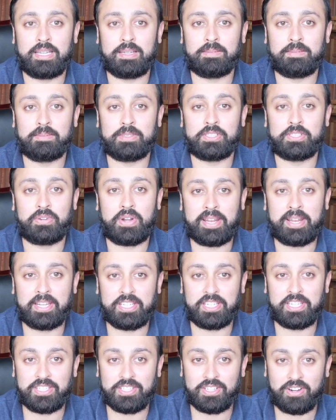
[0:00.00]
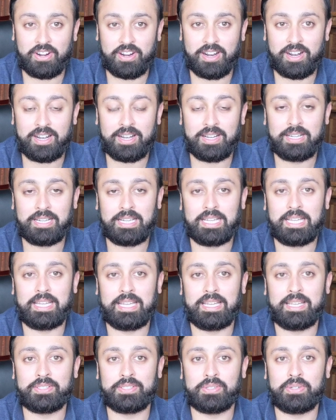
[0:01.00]
strategies are.
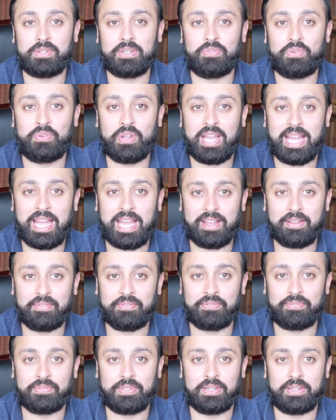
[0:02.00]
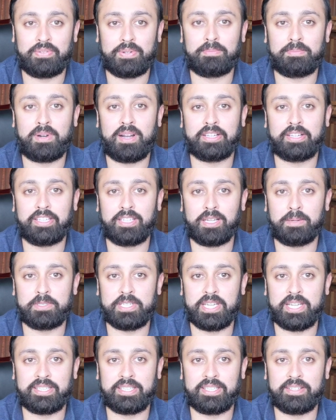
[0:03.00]
So if you have different marketing
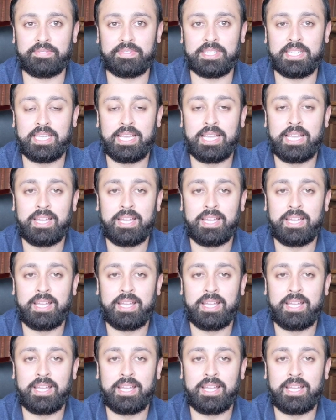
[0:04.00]
objectives,